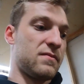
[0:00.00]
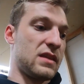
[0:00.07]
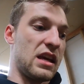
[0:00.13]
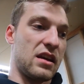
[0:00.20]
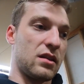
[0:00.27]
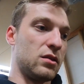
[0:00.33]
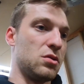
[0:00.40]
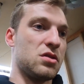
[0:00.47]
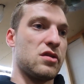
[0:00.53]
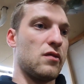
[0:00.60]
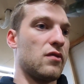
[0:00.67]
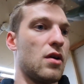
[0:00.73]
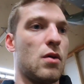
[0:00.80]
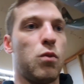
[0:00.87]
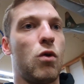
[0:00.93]
kicking loose a
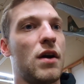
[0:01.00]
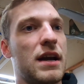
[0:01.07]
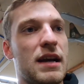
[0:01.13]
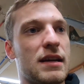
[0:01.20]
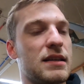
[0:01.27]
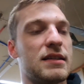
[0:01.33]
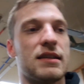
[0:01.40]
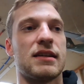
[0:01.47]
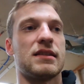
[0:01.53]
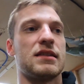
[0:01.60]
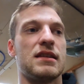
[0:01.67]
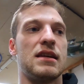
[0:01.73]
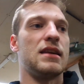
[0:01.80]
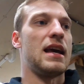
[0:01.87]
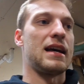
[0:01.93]

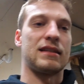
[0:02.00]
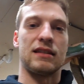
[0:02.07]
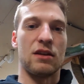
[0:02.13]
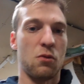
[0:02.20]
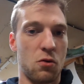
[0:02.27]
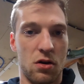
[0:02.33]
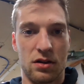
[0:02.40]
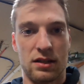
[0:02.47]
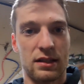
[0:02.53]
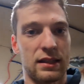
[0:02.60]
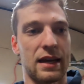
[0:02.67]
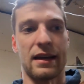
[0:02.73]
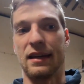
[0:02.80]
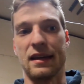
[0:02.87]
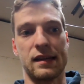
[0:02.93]
180/60 SC1
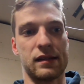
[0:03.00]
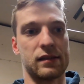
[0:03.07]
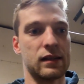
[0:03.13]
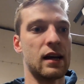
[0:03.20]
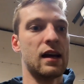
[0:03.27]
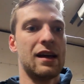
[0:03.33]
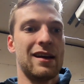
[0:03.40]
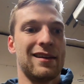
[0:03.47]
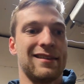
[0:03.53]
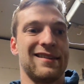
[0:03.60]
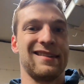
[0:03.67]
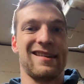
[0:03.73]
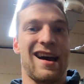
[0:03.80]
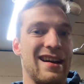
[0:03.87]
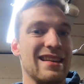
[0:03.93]
slick is
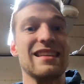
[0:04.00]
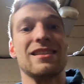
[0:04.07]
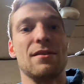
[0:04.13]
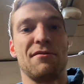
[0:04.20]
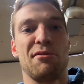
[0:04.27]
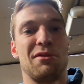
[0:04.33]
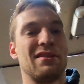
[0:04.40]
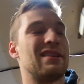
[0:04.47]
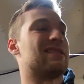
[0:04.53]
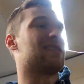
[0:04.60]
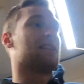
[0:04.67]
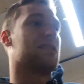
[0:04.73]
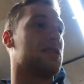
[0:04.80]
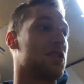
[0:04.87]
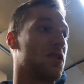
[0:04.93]
not easy for one of these
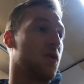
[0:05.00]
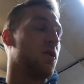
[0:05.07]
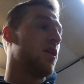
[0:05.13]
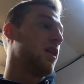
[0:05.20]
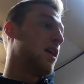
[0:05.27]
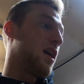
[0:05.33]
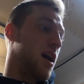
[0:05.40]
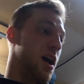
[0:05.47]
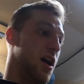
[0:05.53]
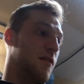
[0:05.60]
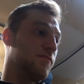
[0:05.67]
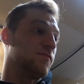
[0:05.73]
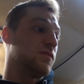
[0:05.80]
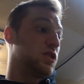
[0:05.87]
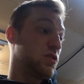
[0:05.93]
things to do.
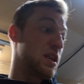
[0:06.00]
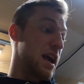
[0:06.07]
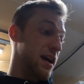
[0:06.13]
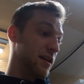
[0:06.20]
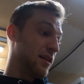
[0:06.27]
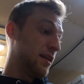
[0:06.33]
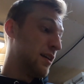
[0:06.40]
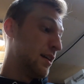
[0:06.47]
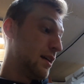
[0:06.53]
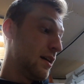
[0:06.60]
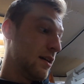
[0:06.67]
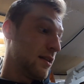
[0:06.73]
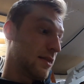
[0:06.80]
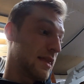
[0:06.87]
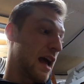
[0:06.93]
So yeah,
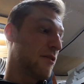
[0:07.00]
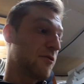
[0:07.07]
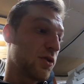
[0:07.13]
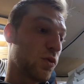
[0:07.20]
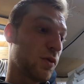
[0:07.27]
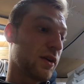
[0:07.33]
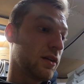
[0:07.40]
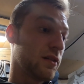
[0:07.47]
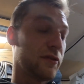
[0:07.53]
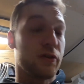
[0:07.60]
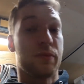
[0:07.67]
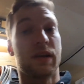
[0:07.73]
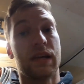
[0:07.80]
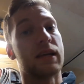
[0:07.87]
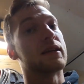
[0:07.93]
that rear wheel
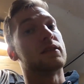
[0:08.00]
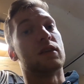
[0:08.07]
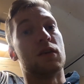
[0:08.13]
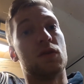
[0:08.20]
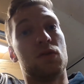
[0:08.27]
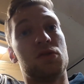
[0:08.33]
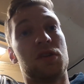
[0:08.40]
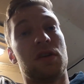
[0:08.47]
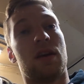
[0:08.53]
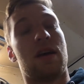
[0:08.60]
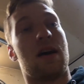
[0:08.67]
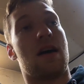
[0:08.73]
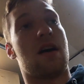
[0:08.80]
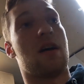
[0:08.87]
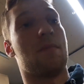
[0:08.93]
for me is huge.
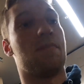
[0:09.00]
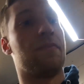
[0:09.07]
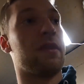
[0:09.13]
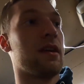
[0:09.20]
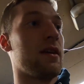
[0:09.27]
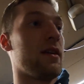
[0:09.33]
I